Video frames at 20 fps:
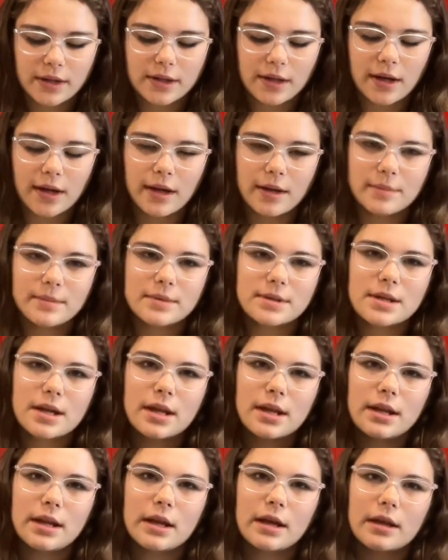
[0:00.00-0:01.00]
times
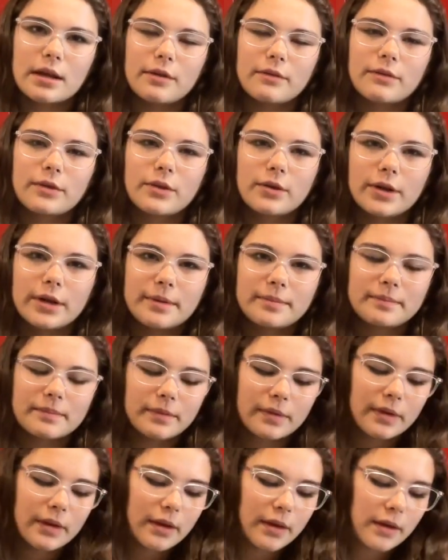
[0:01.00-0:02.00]
-3.
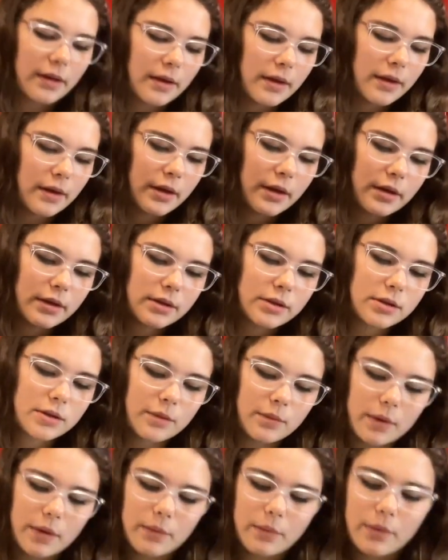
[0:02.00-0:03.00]
So
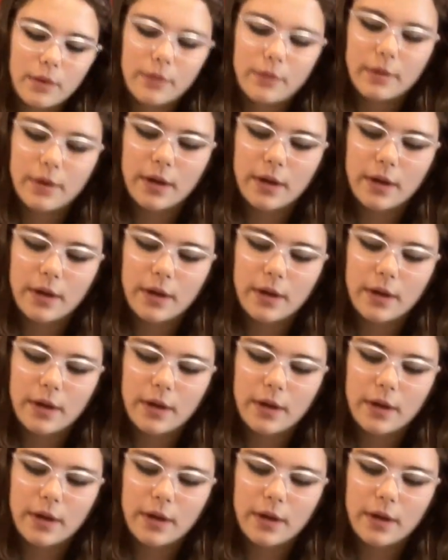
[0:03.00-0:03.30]
what we would